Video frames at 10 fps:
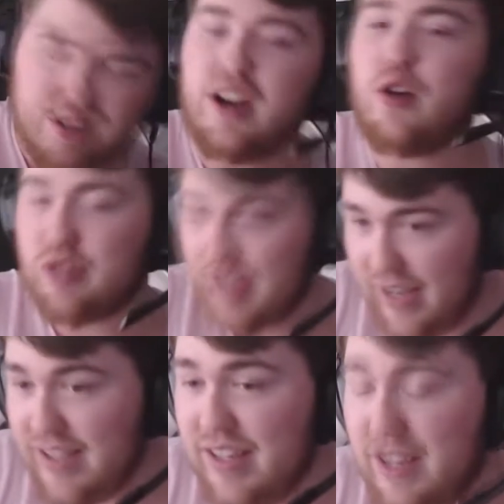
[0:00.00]

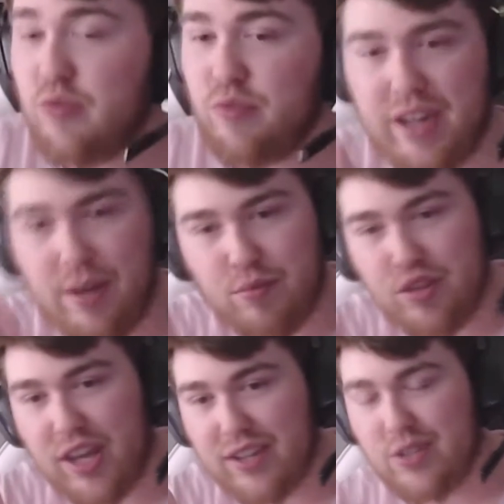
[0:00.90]
Okay? Remember
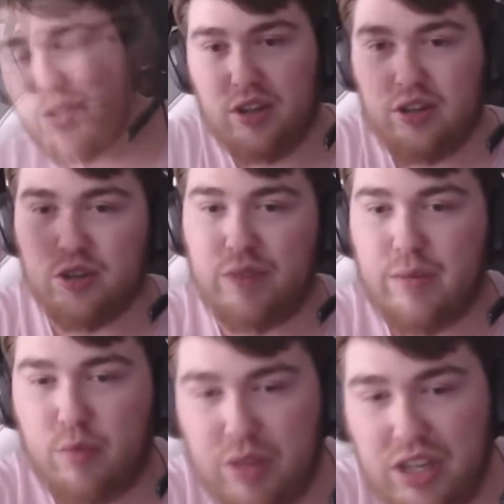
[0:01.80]
that. So remember,
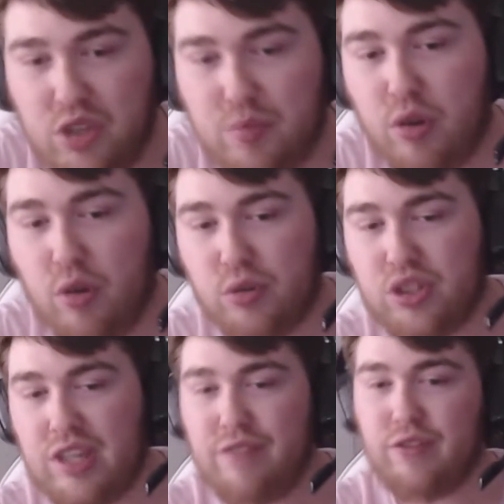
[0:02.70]
be
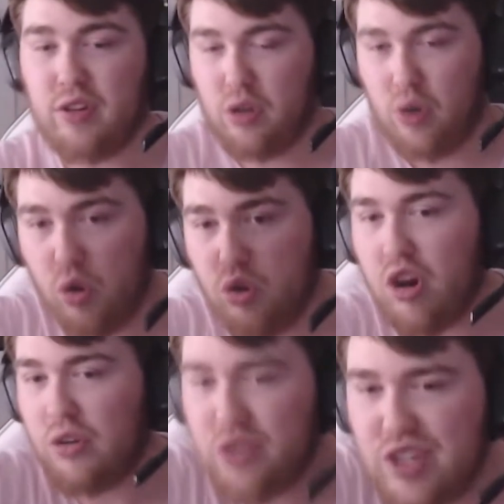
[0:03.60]
supportive or
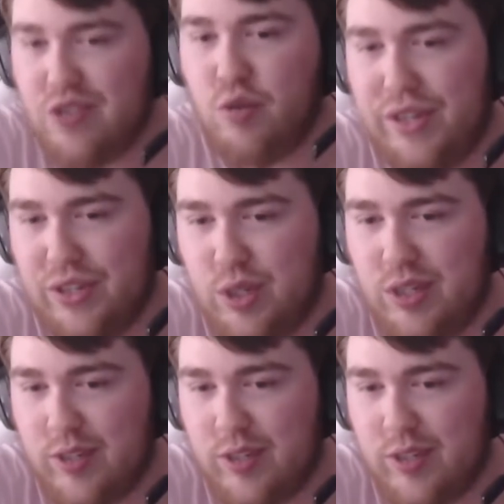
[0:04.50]
consequences.